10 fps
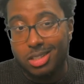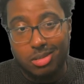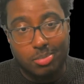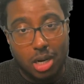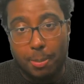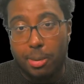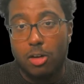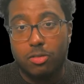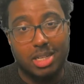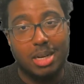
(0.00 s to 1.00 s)
But apart
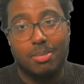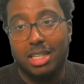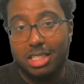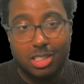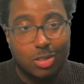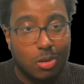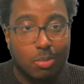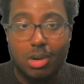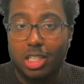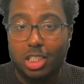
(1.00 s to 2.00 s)
from that, man, there's not
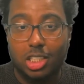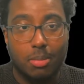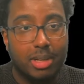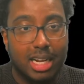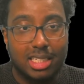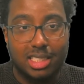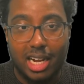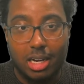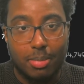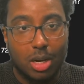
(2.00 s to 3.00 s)
much to be excited
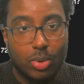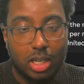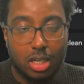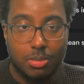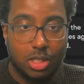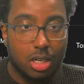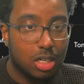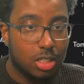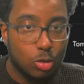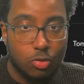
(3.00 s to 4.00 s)
about when it comes to
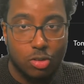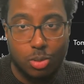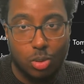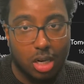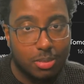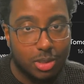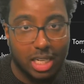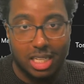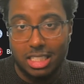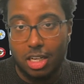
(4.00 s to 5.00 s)
Arsenal Football Club. So yeah,
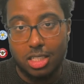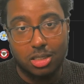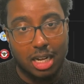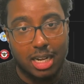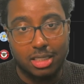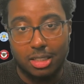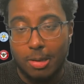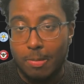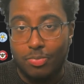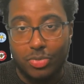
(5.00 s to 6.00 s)
that's us, guys,
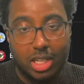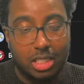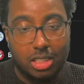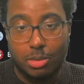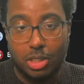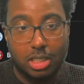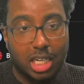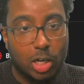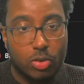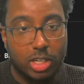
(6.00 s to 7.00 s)
in terms of the
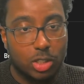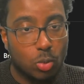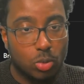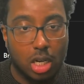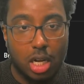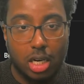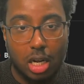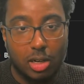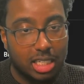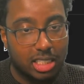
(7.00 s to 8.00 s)
title race all done. I'll
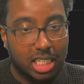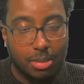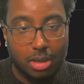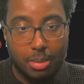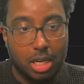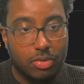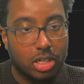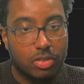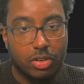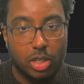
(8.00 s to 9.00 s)
get the table up here very,
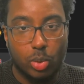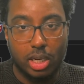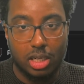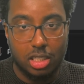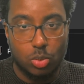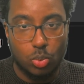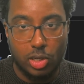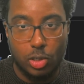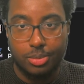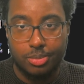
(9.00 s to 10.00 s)
very quickly as
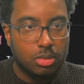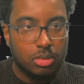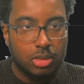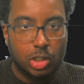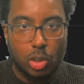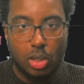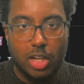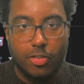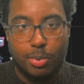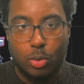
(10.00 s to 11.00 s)
well. So
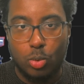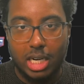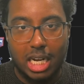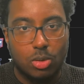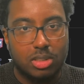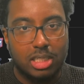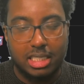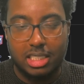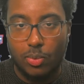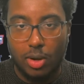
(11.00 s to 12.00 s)
Liverpool now
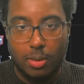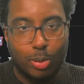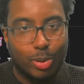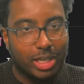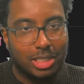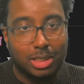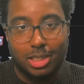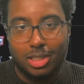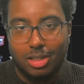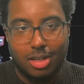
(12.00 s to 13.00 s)
61 points,
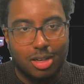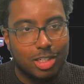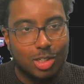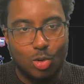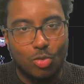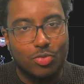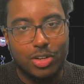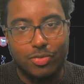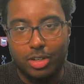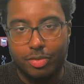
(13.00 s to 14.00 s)
Arsenal
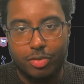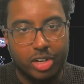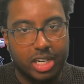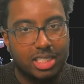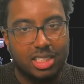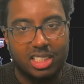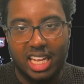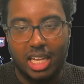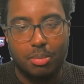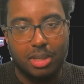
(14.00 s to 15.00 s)
53,
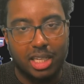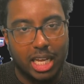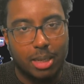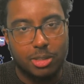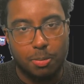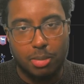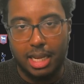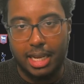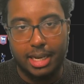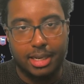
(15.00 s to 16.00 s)
same games
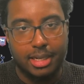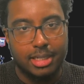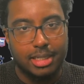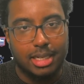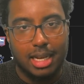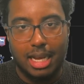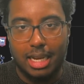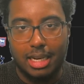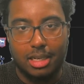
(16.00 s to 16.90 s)
played. And